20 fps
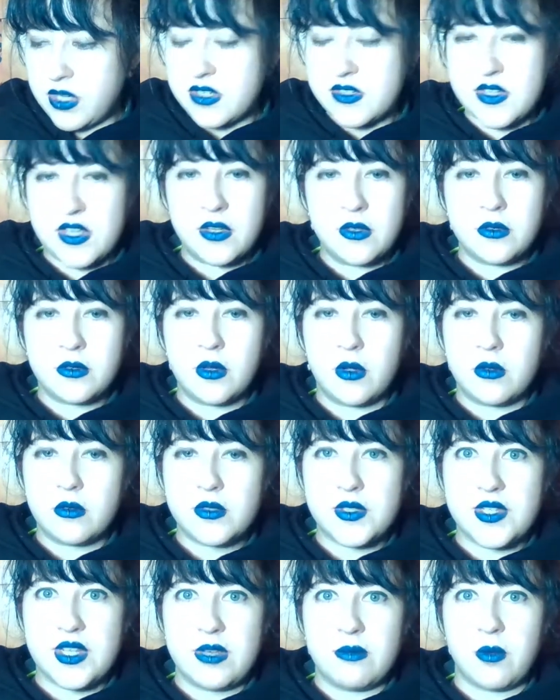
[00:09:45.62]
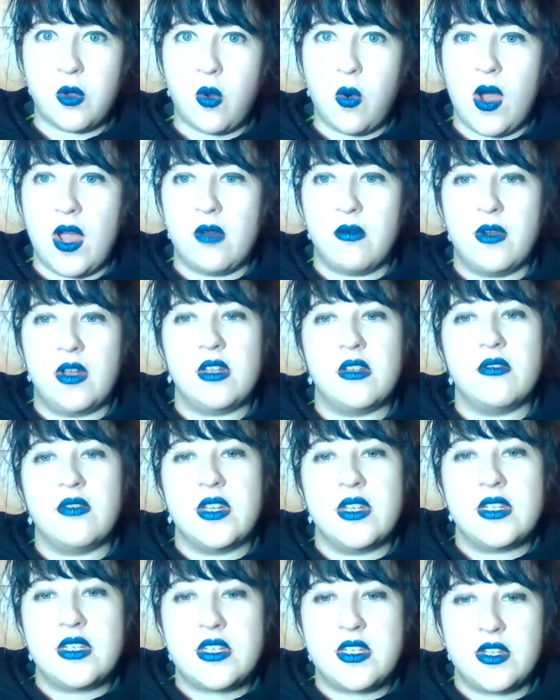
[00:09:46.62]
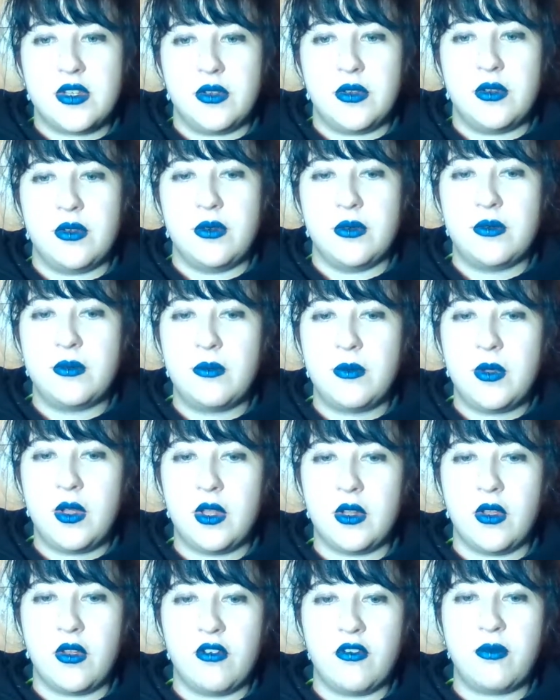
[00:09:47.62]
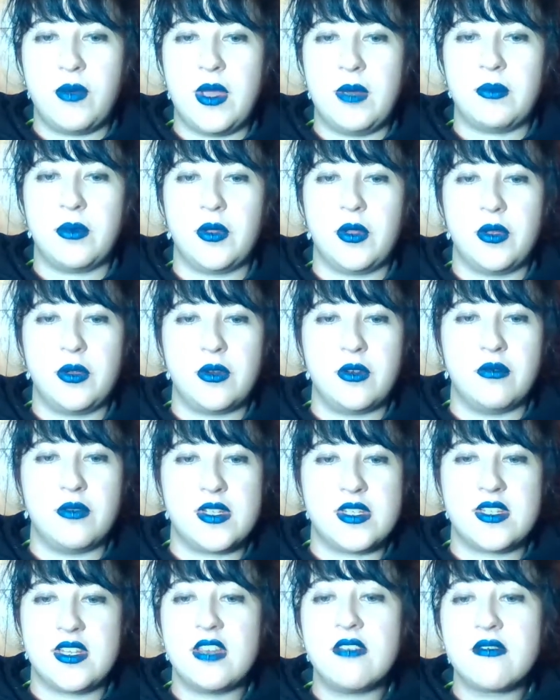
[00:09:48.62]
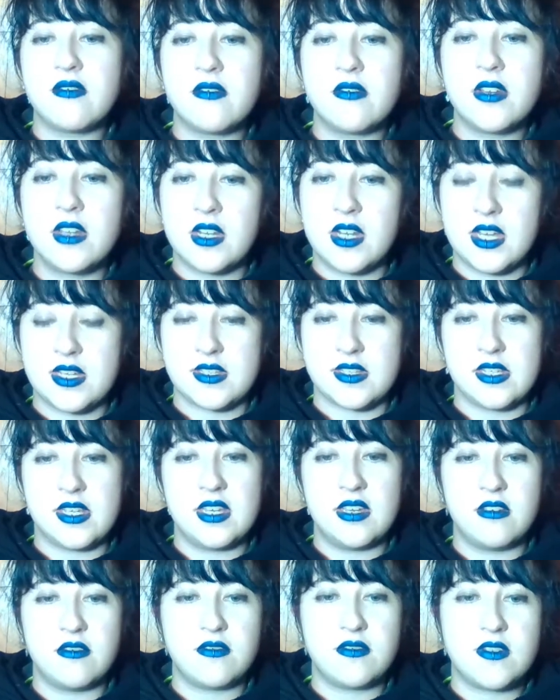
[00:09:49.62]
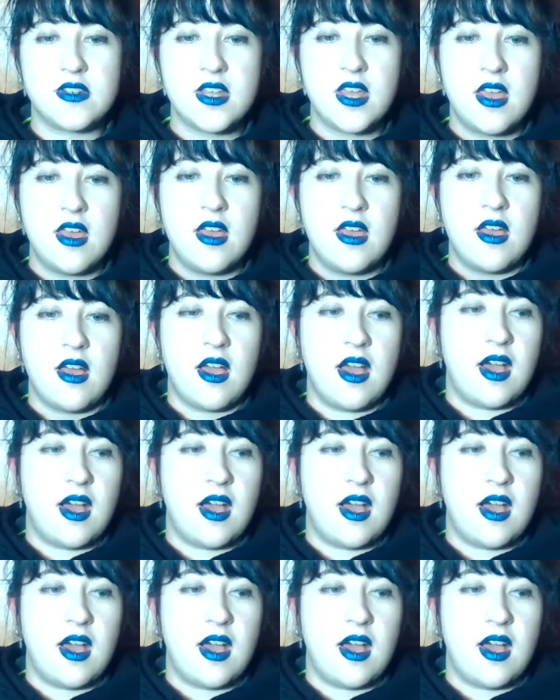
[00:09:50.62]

because they will all seem quite relevant to a lot of people who could receive it as a gift.